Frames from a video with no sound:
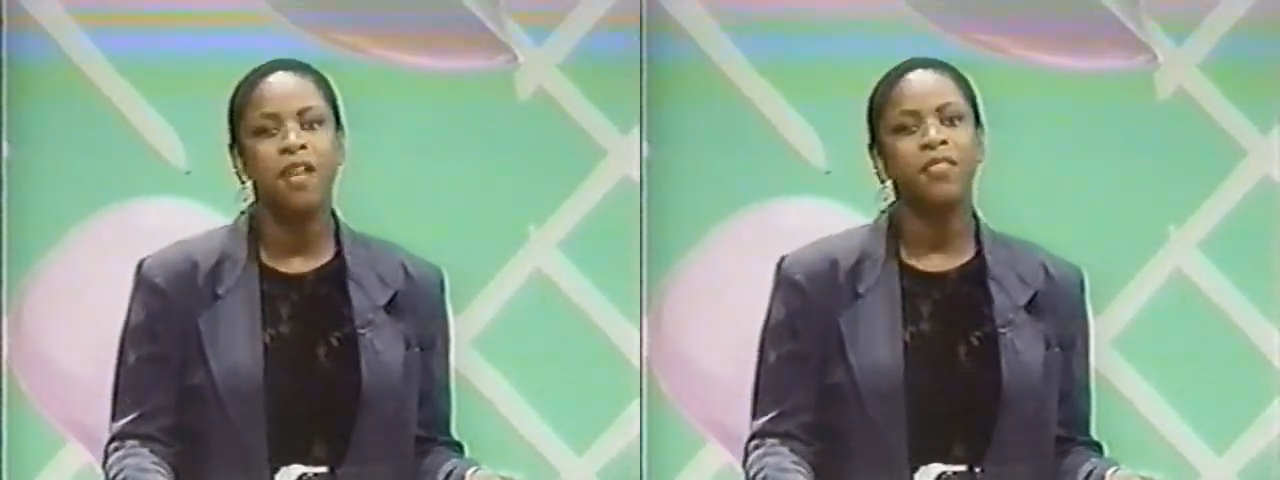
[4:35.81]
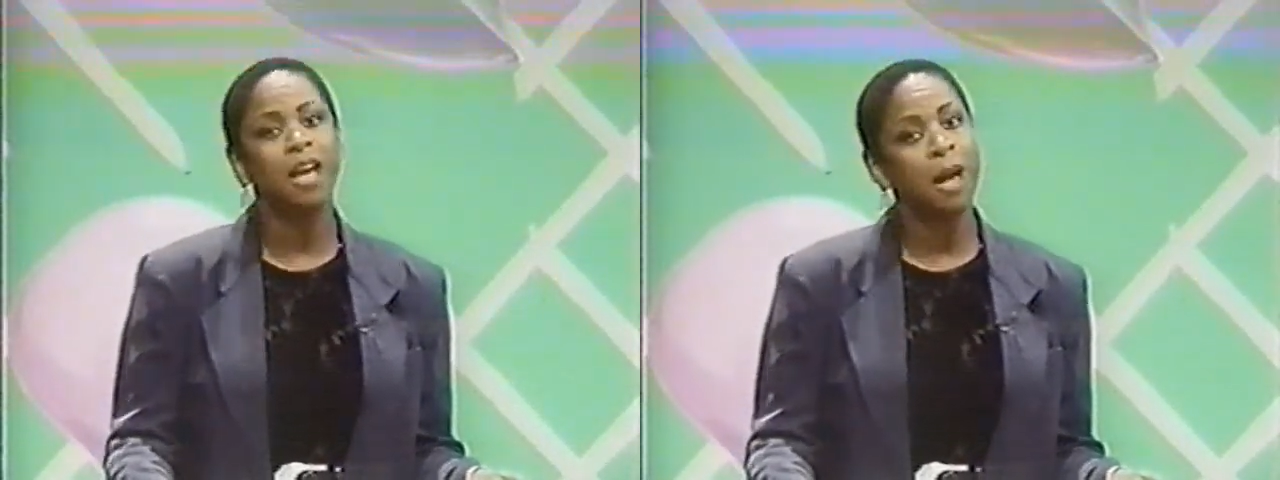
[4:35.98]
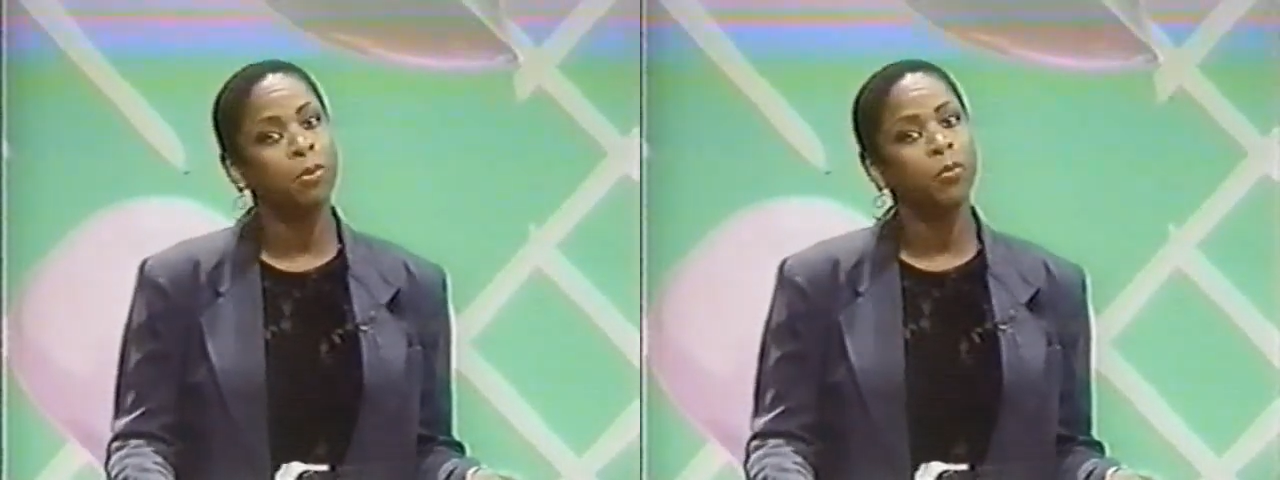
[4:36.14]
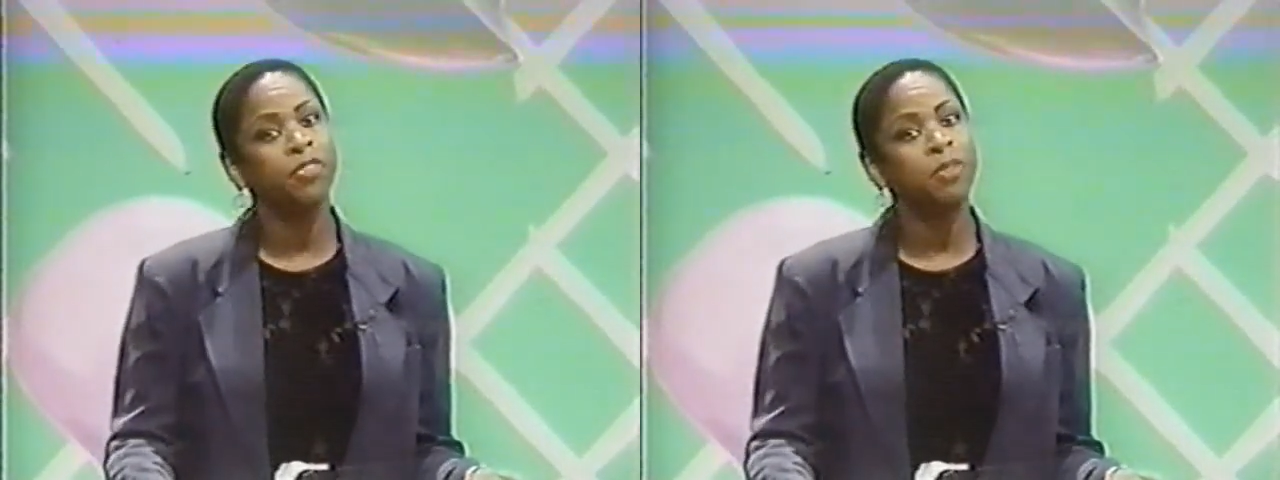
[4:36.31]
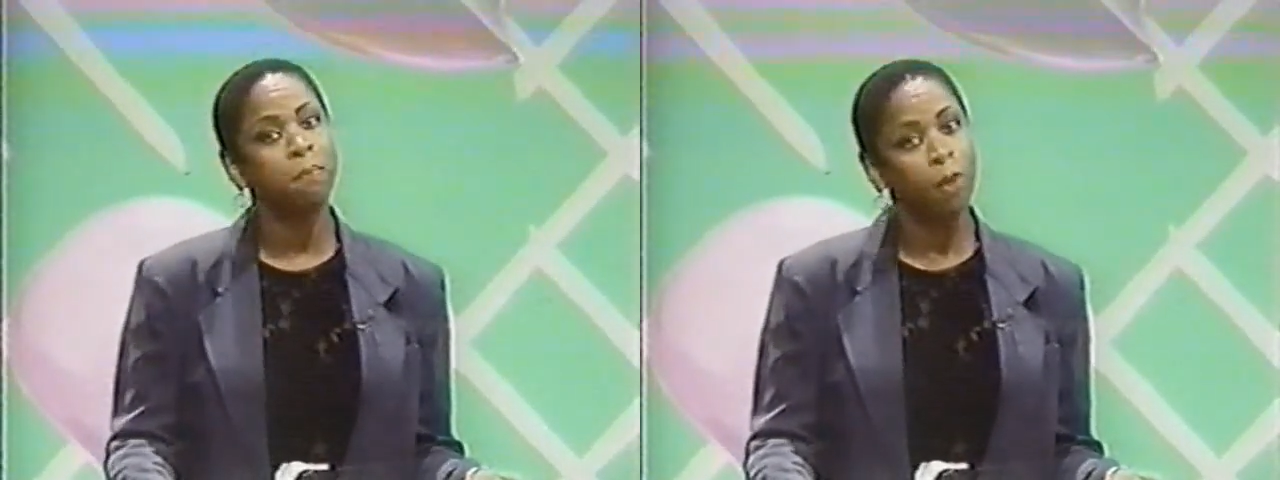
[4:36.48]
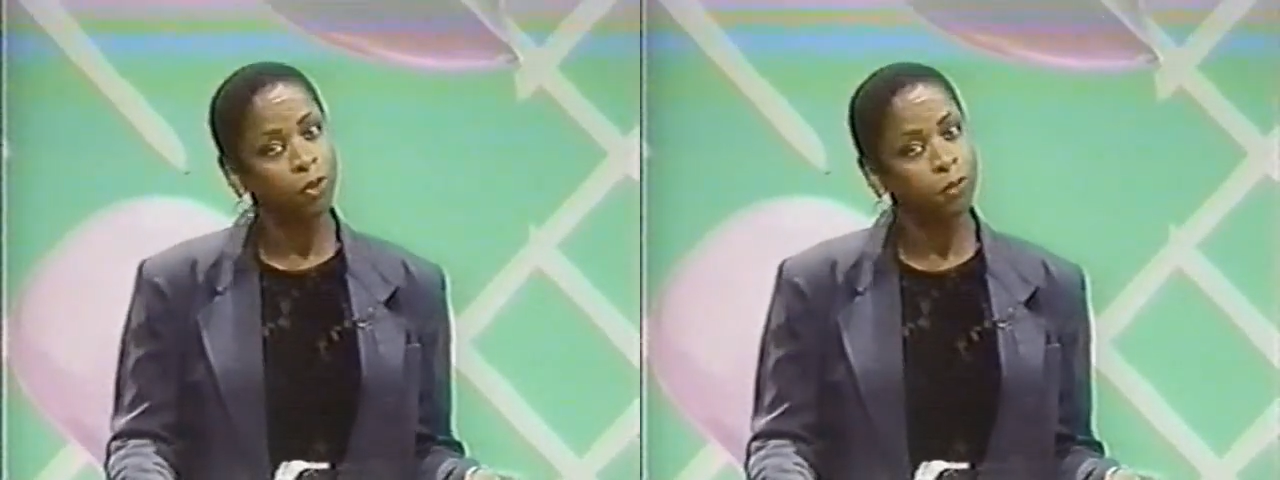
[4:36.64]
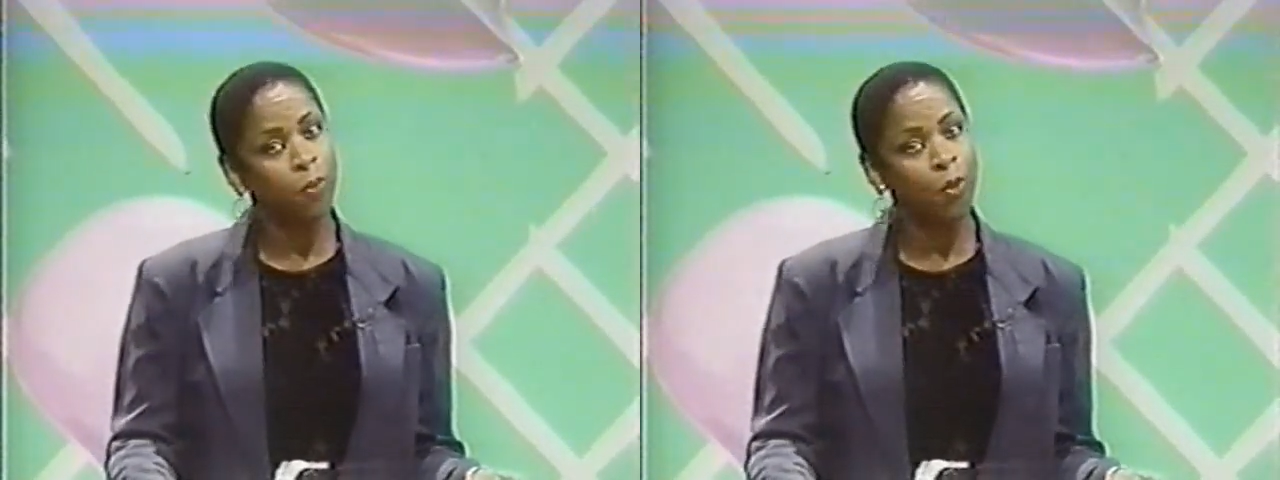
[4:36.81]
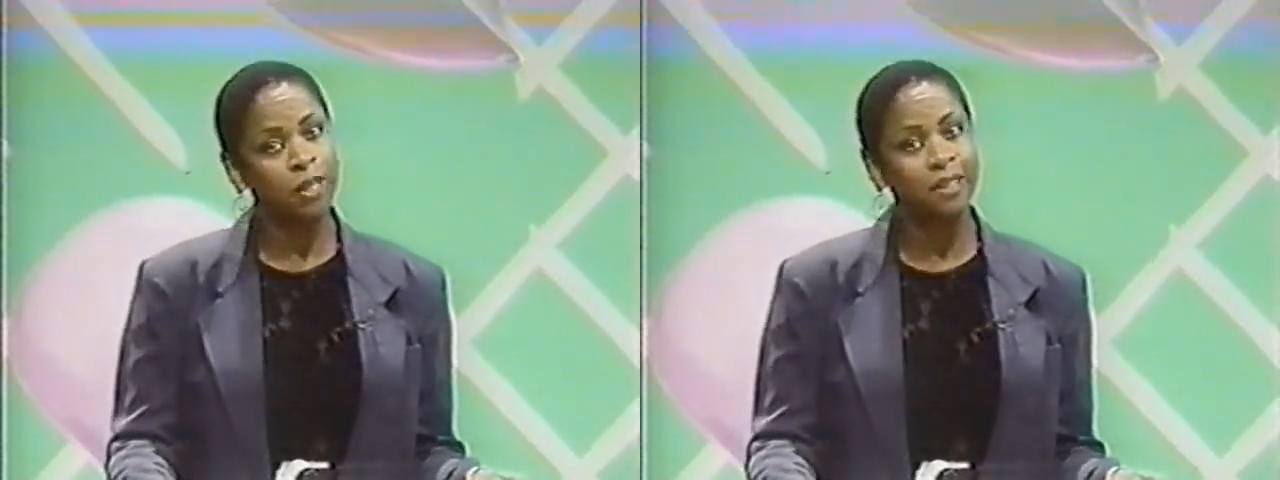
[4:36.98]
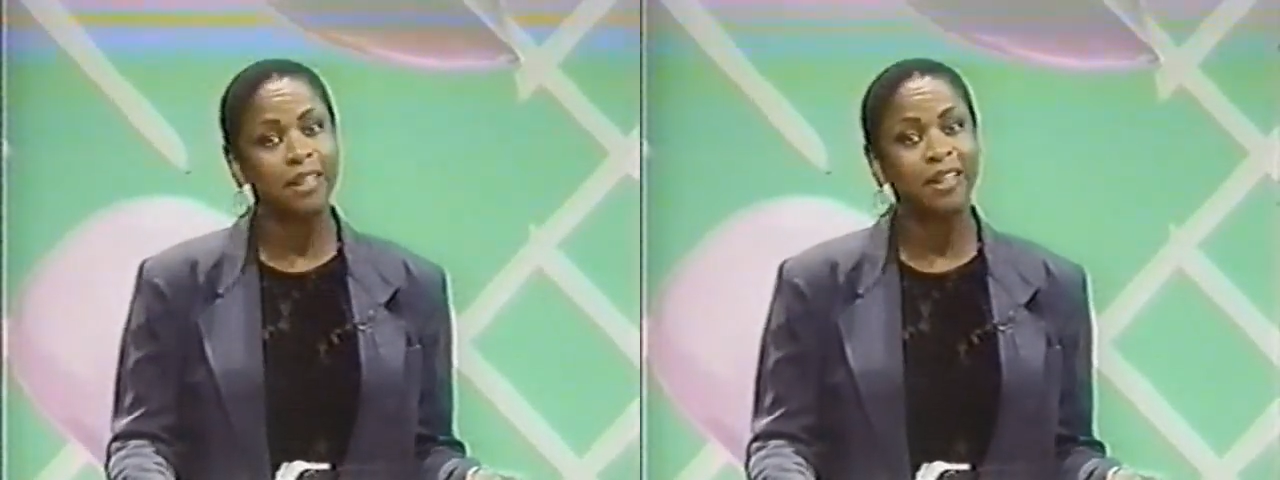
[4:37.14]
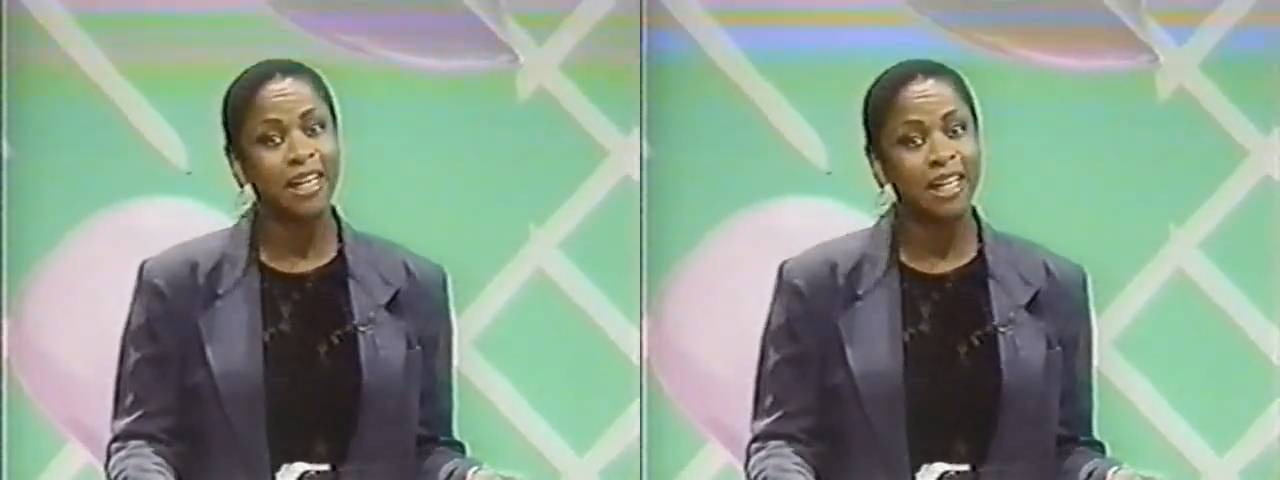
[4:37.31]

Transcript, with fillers: The couple with the most points at the